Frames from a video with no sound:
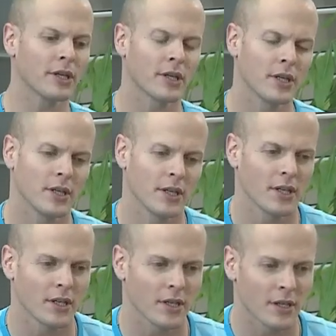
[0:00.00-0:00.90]
me
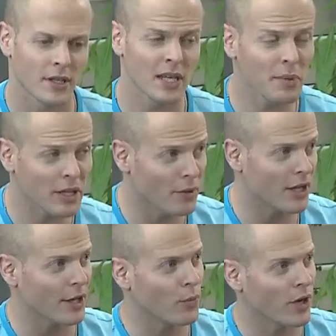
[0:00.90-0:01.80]
keeping in
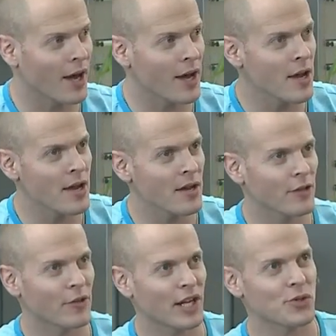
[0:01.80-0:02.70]
mind, like when I
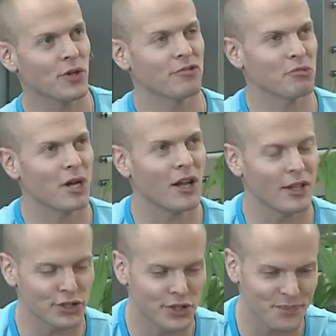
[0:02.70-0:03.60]
graduated from
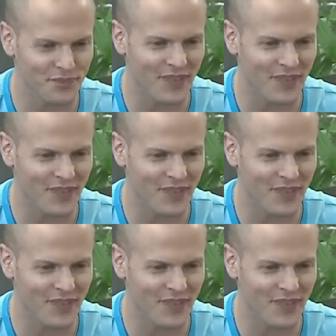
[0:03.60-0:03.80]
college,